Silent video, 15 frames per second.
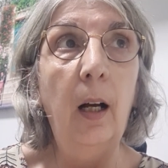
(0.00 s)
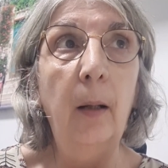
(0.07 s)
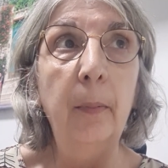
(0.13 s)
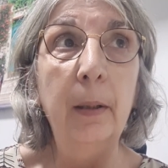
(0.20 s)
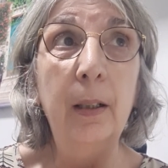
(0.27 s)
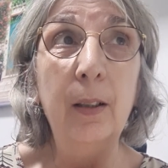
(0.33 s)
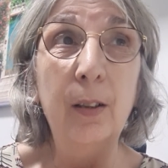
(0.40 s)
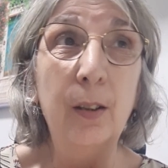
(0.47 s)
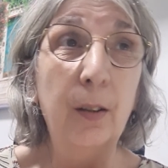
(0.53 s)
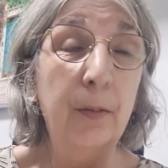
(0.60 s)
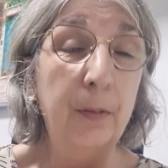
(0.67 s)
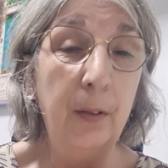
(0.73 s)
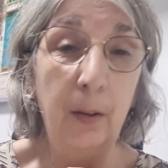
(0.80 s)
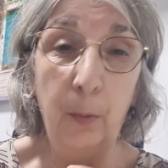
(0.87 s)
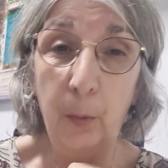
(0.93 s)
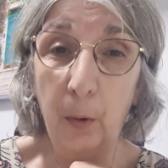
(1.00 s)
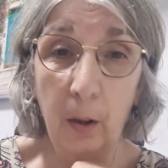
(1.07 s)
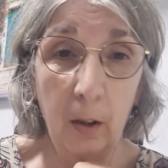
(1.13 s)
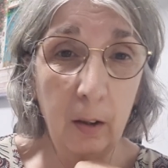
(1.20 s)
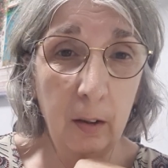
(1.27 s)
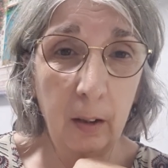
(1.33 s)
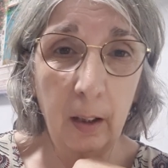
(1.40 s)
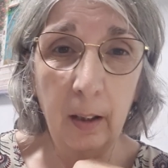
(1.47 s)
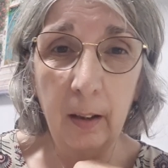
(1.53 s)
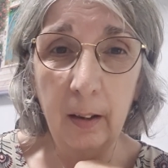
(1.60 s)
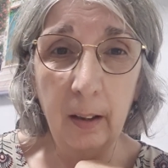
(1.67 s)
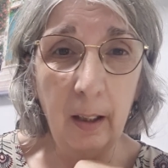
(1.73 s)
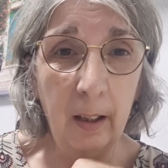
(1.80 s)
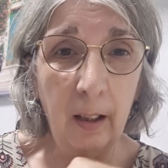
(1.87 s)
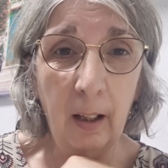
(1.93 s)
because of the war, and
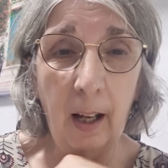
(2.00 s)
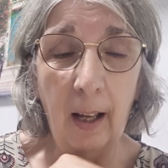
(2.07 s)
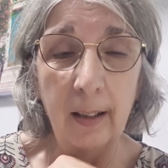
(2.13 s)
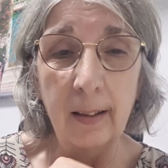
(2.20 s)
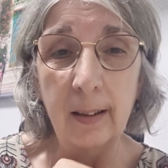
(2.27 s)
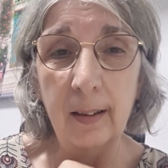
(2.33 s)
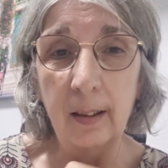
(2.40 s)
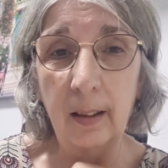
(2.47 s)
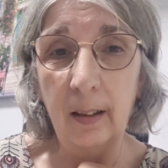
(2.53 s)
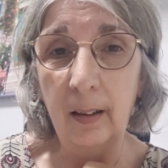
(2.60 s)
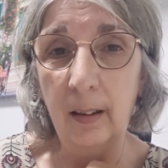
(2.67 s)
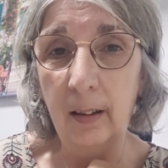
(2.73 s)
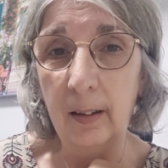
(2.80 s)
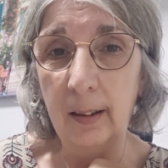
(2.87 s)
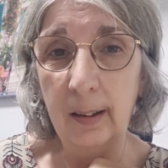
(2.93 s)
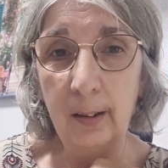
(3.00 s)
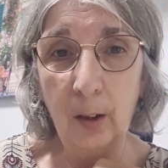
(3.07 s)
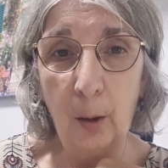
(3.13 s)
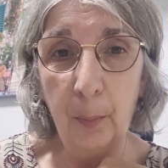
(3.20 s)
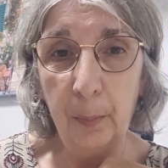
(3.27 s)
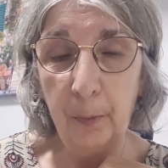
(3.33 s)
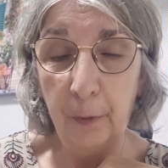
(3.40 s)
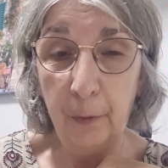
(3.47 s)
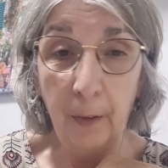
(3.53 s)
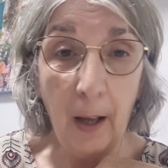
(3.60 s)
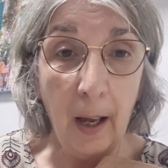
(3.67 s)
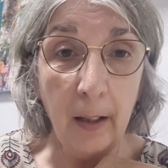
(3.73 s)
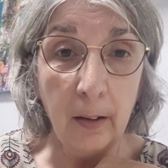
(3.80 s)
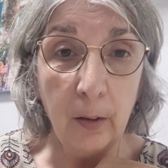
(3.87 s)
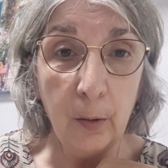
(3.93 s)
airlines stopped
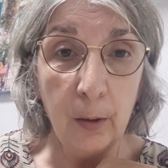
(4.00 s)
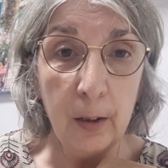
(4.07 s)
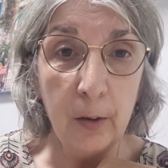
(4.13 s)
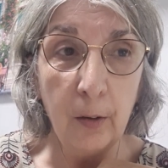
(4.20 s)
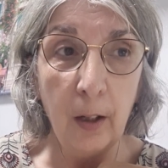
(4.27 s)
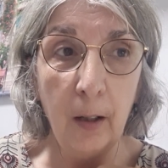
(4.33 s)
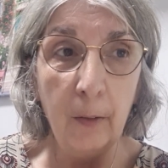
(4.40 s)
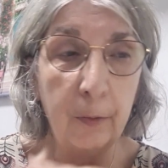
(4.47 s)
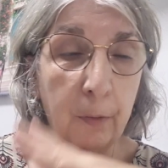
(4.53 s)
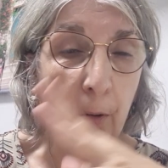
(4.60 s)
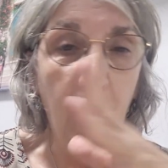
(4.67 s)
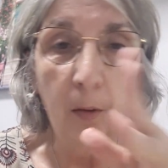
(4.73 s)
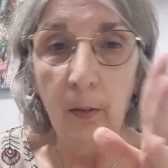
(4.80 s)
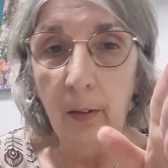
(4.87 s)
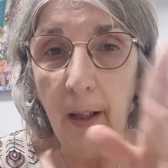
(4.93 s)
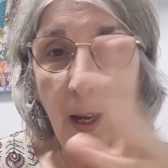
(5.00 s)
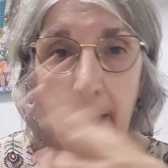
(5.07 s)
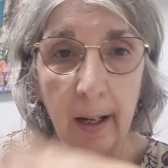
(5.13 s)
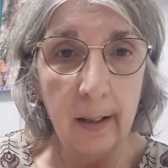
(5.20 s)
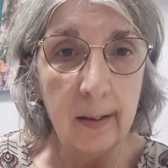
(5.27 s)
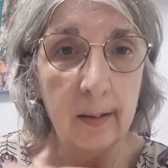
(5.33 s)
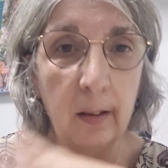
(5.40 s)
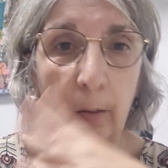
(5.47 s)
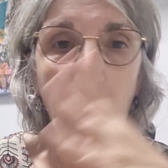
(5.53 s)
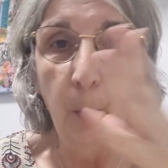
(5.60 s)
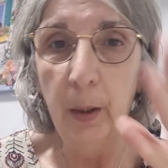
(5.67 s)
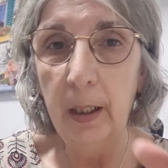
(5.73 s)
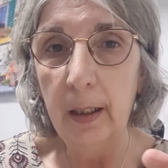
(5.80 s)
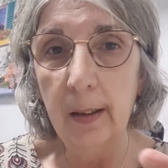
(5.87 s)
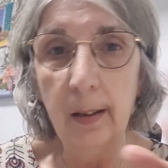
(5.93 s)
flying to Israel for days and
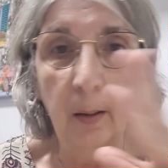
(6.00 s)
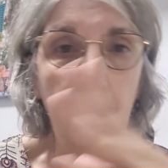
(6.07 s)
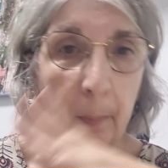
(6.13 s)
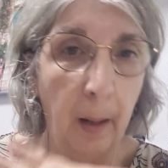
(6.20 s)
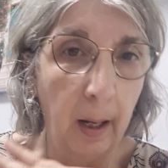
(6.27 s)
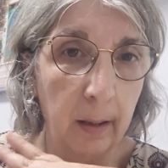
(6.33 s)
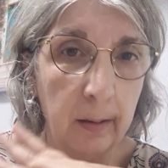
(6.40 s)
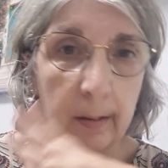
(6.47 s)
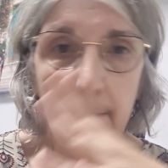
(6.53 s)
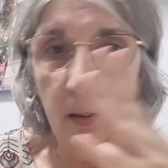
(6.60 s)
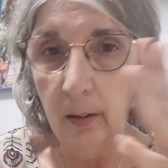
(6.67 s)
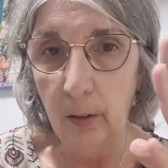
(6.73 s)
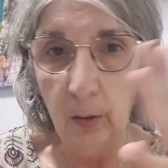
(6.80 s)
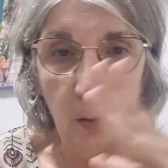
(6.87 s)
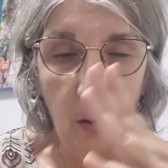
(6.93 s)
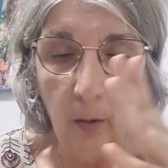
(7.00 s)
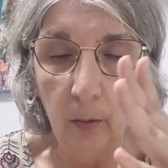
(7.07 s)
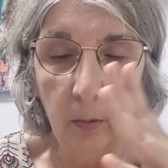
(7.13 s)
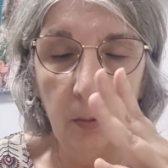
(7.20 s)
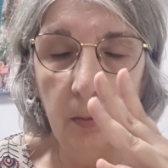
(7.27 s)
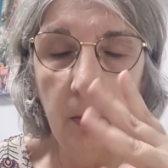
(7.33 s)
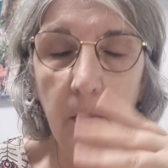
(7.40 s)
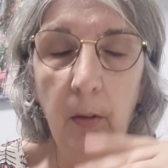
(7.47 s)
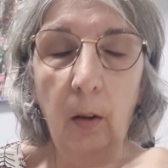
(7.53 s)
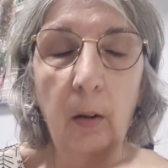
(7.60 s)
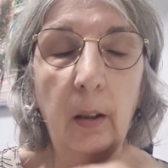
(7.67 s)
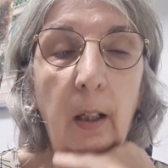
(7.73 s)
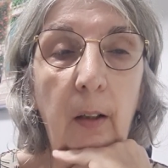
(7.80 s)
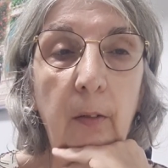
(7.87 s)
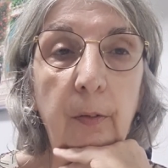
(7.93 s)
weeks and months, and all
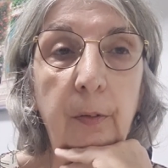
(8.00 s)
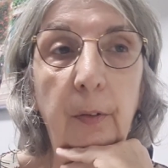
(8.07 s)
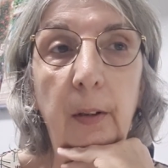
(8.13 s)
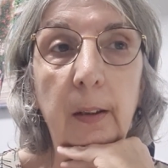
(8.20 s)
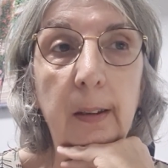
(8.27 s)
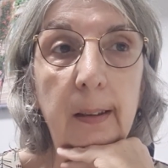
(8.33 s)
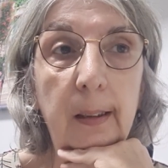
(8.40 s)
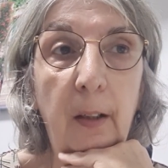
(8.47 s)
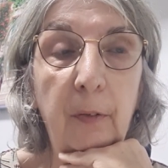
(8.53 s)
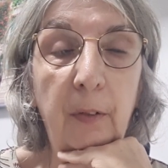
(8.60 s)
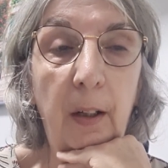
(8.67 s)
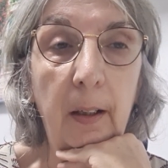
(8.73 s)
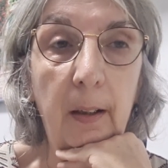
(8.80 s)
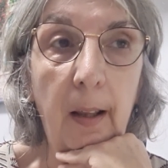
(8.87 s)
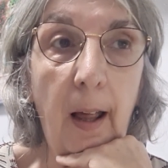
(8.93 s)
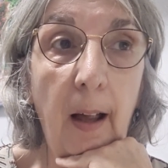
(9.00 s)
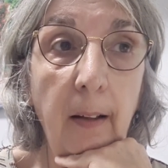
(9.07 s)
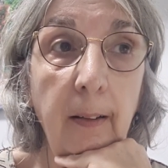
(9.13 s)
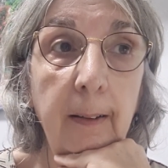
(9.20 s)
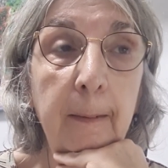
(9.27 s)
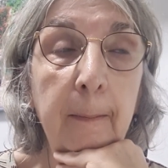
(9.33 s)
kind of stuff like that.